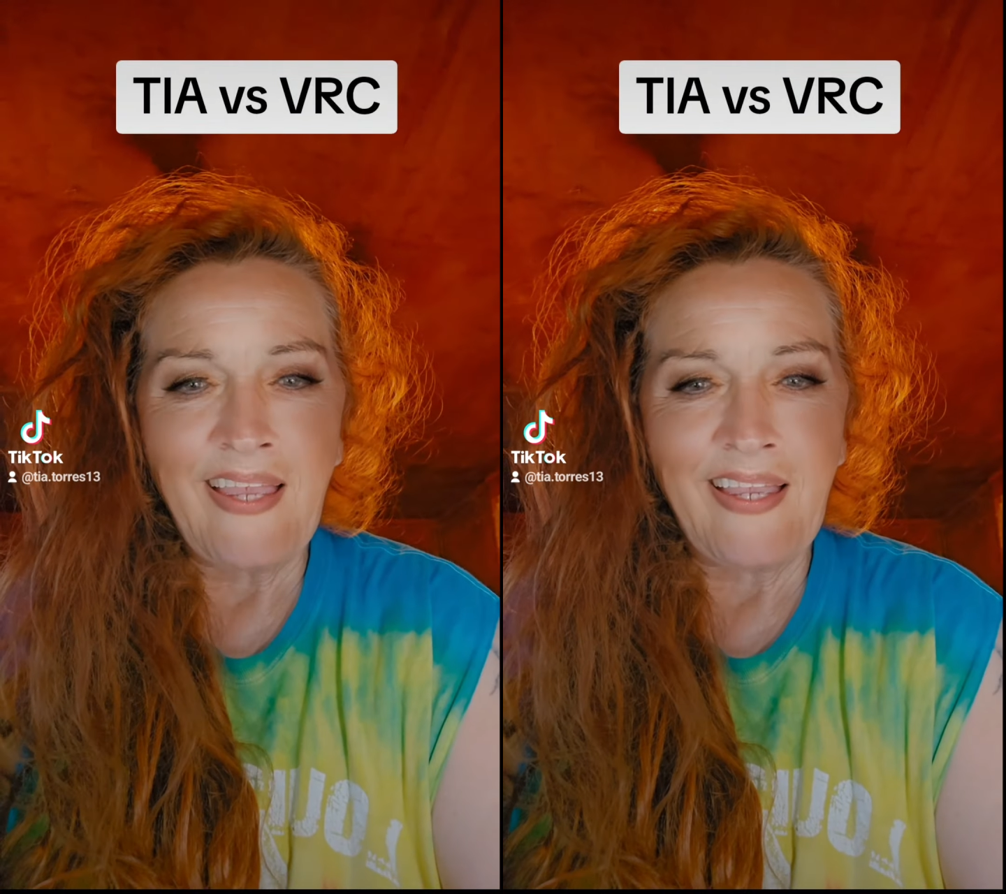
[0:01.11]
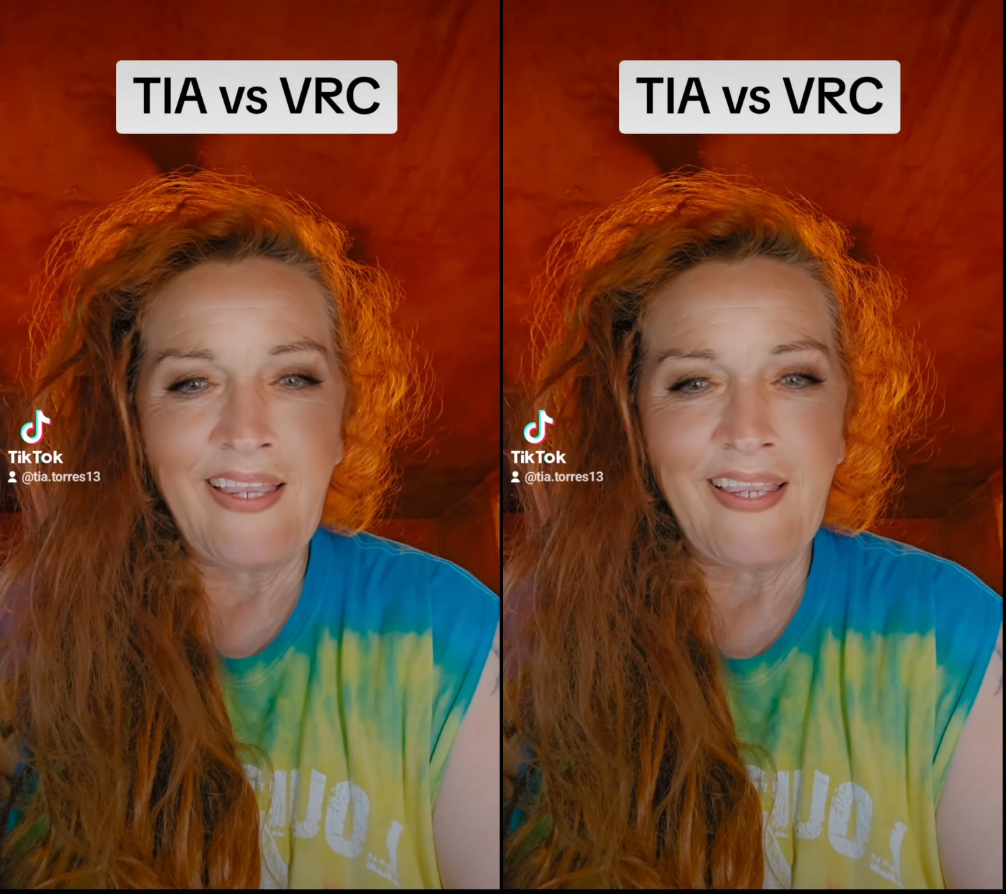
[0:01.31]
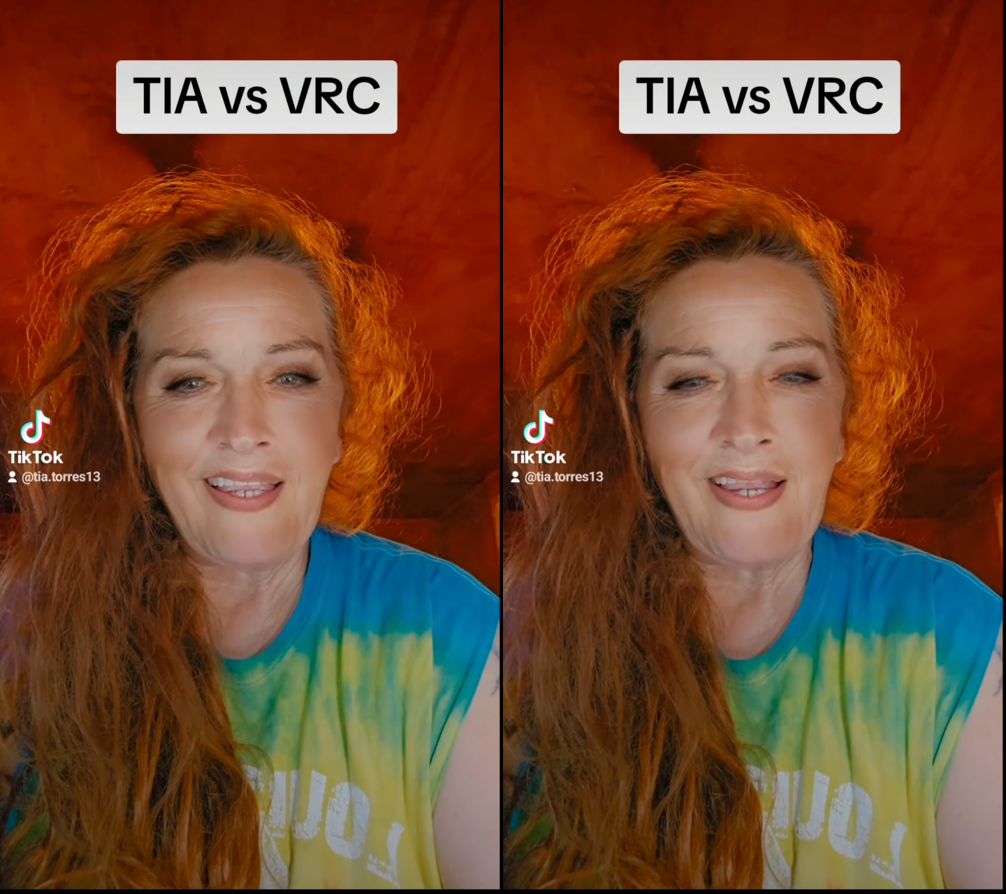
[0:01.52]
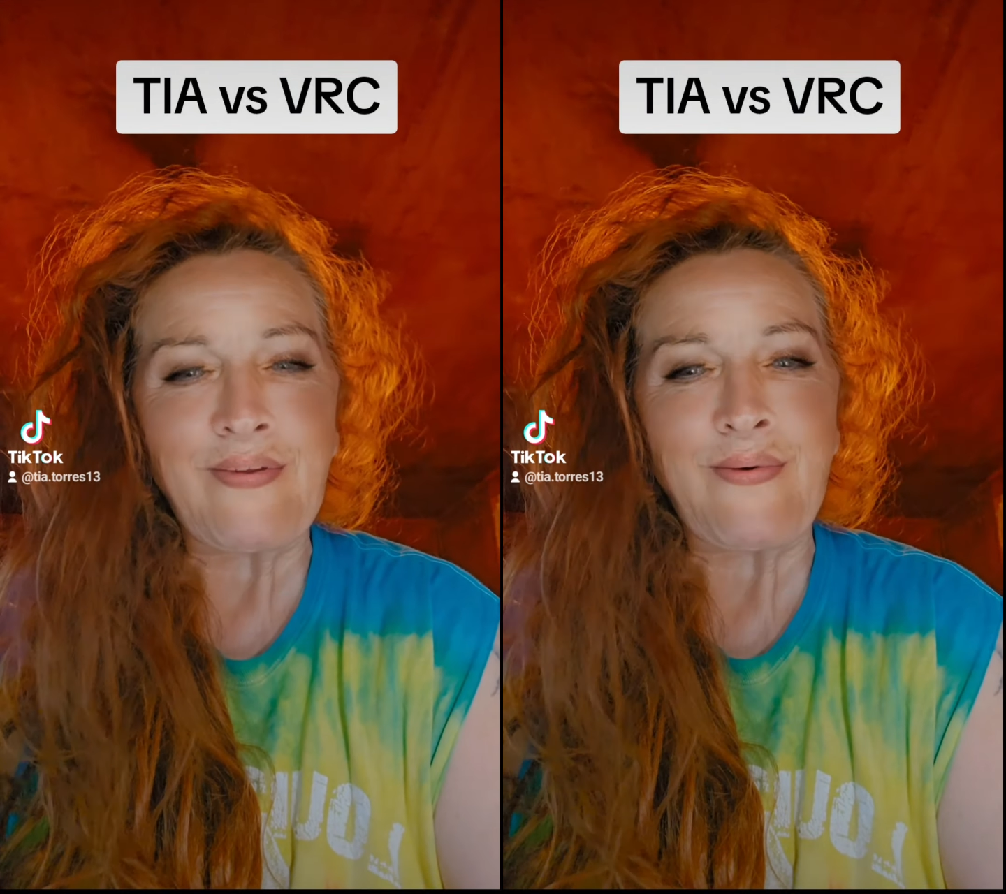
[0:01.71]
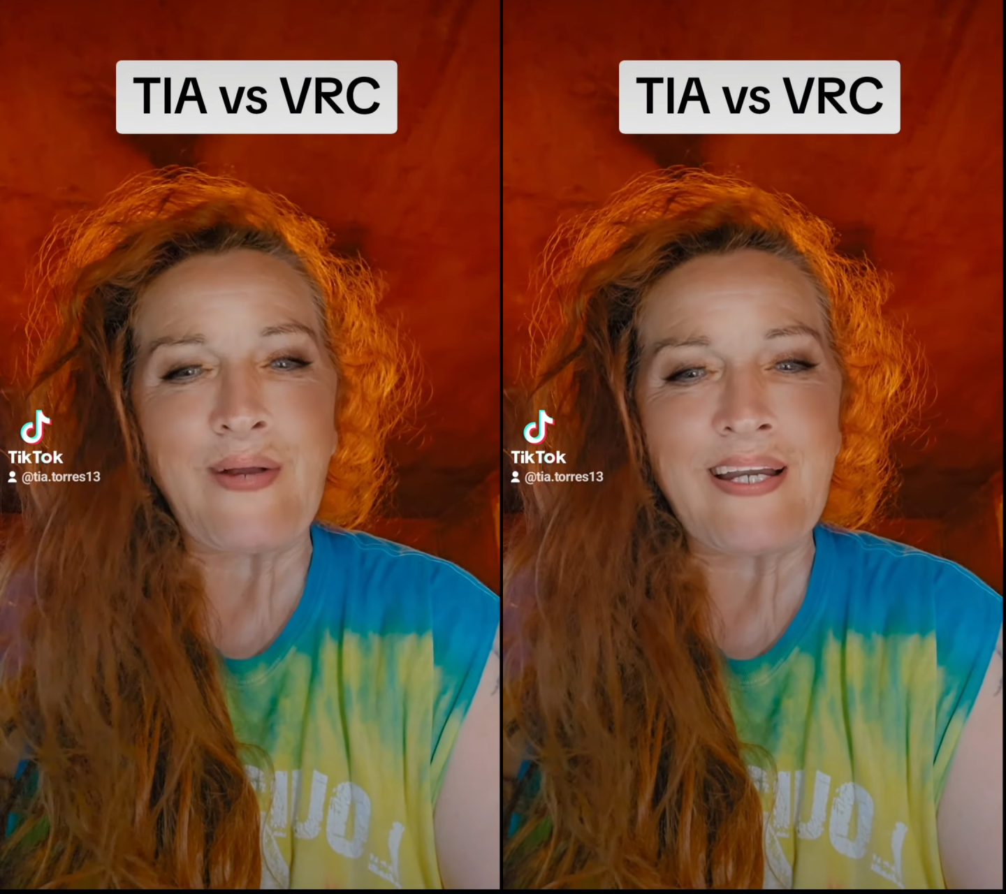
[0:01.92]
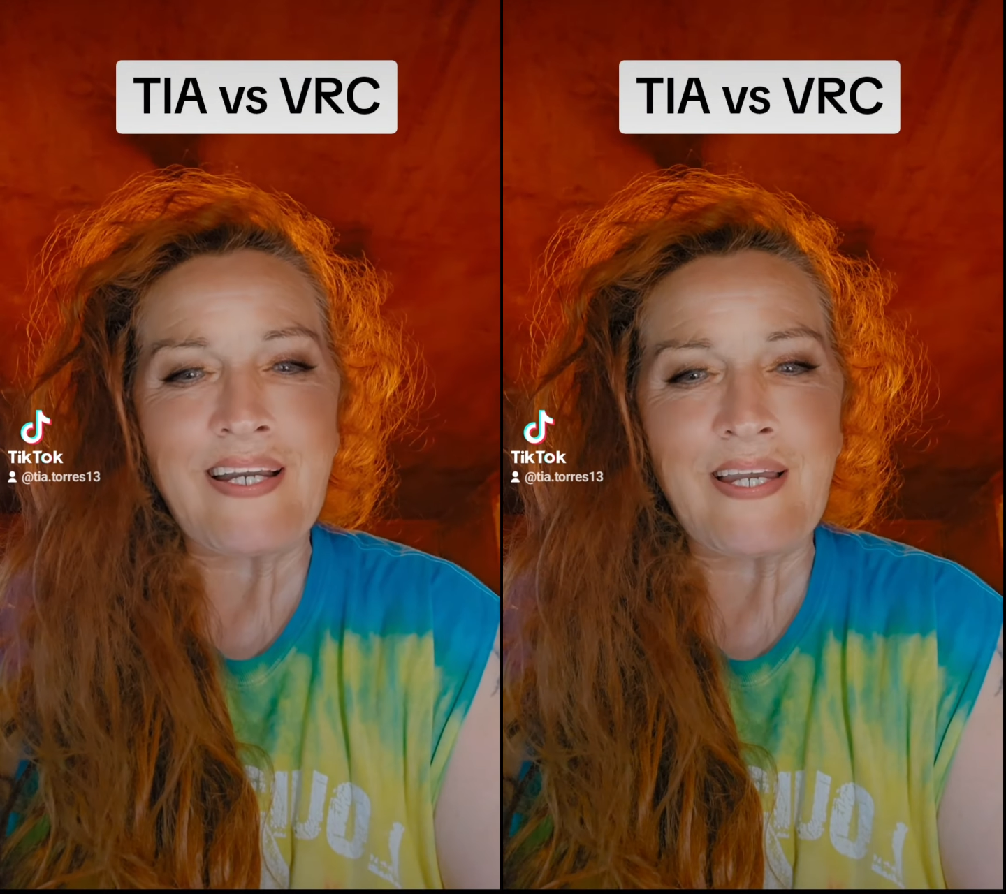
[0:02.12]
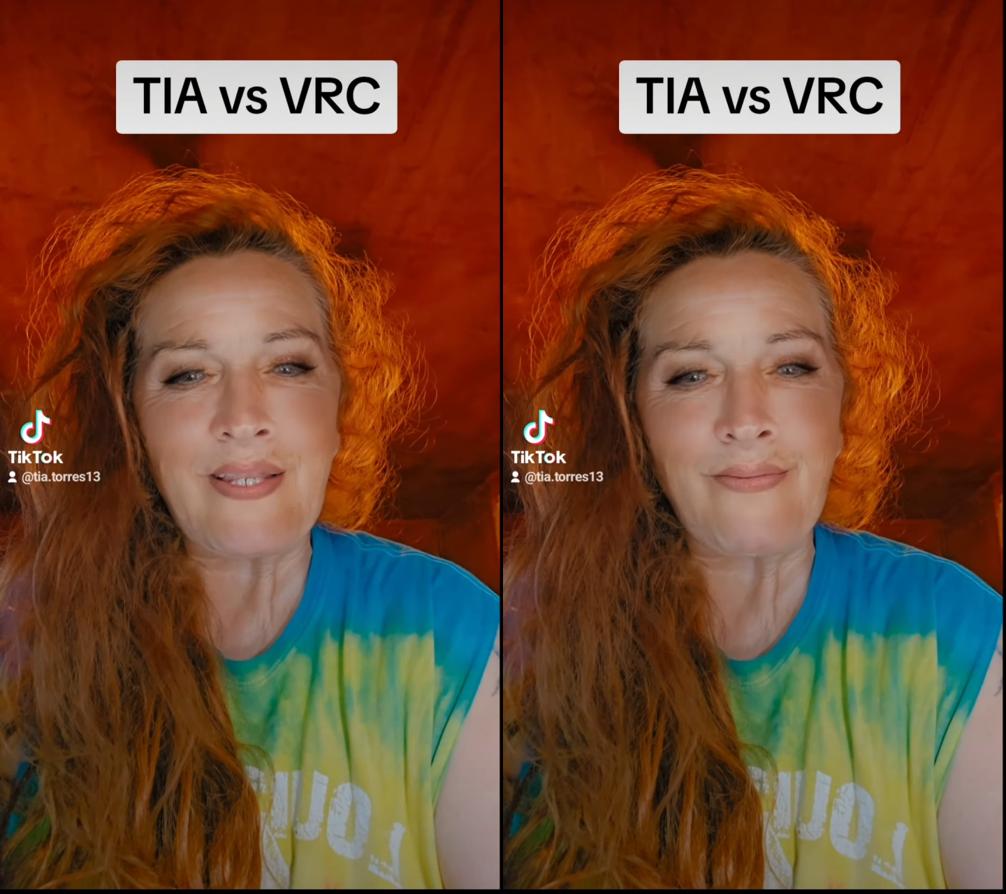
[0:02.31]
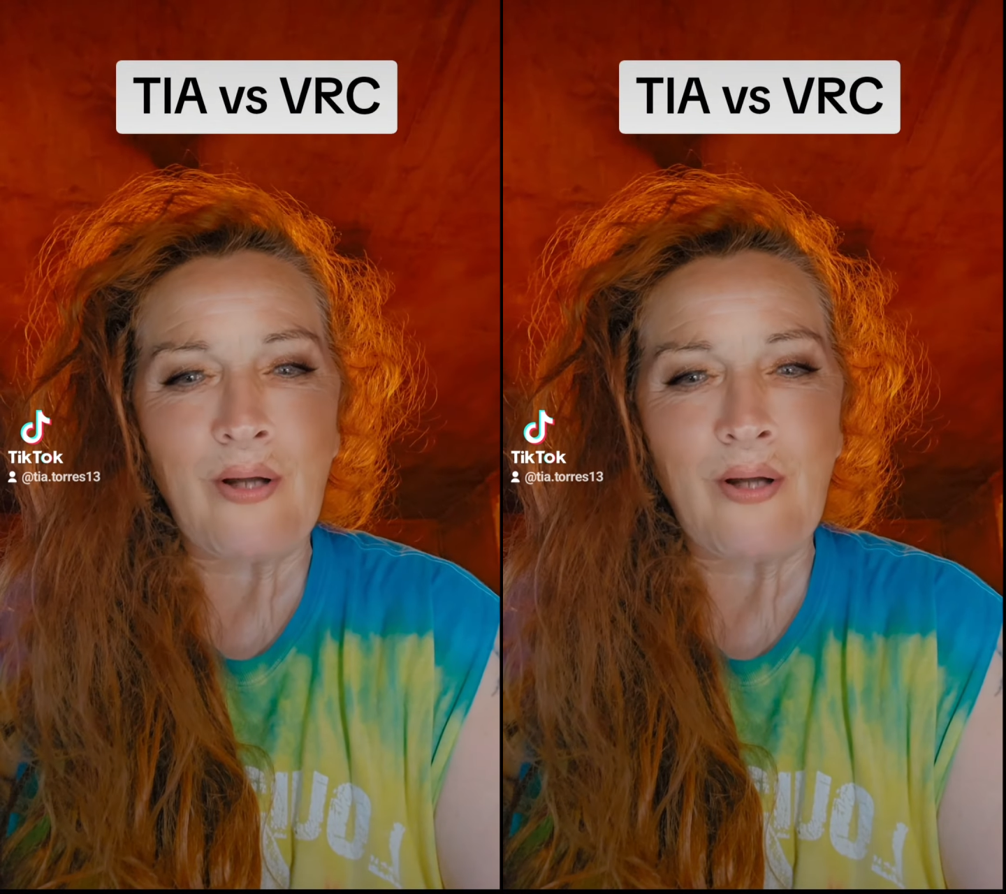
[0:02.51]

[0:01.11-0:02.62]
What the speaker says: Hey everyone,